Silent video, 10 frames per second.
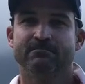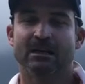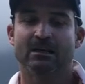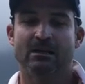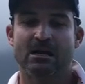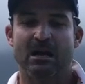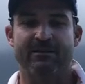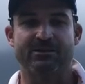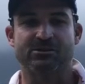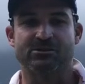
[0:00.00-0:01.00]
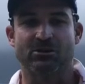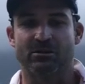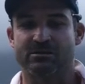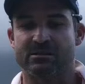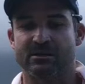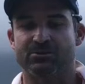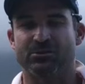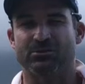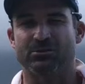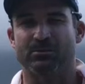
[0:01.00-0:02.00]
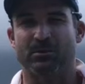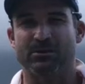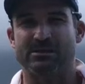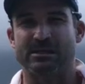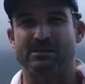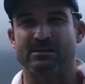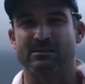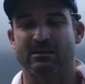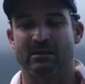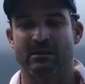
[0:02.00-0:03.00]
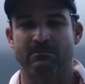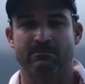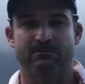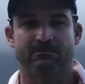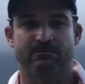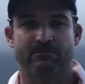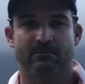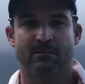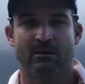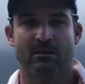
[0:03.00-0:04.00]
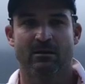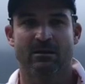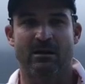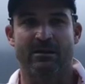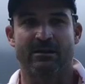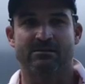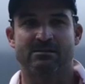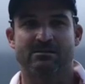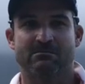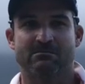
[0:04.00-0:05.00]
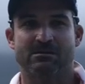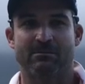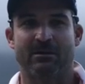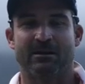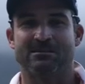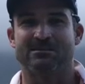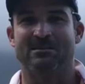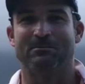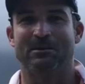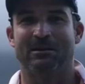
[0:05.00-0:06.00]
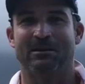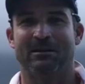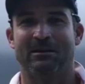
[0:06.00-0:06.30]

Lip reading: I think you just got to stay true to your process. I think it's something that's been